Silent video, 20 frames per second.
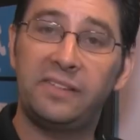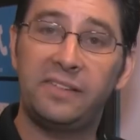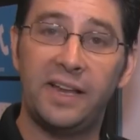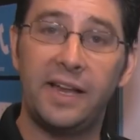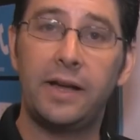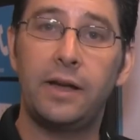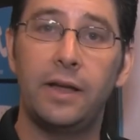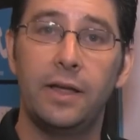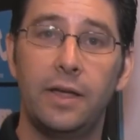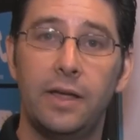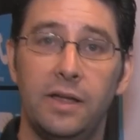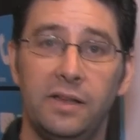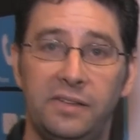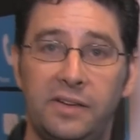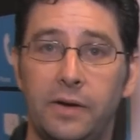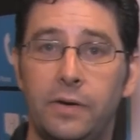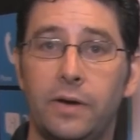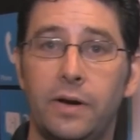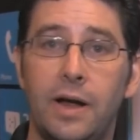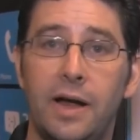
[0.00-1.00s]

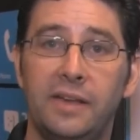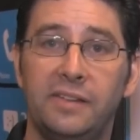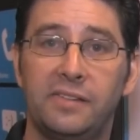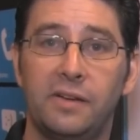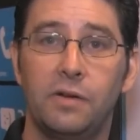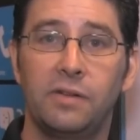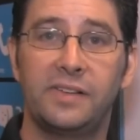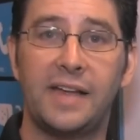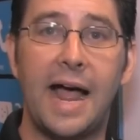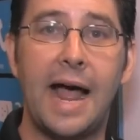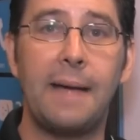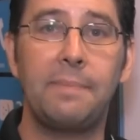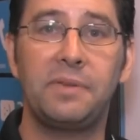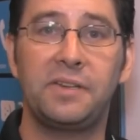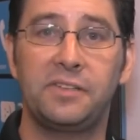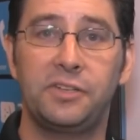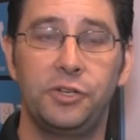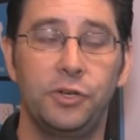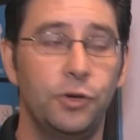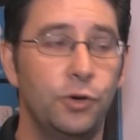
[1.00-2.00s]
synchronize those
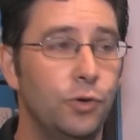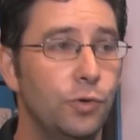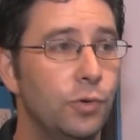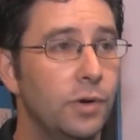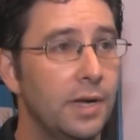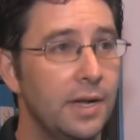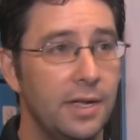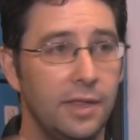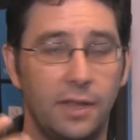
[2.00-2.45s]
apps to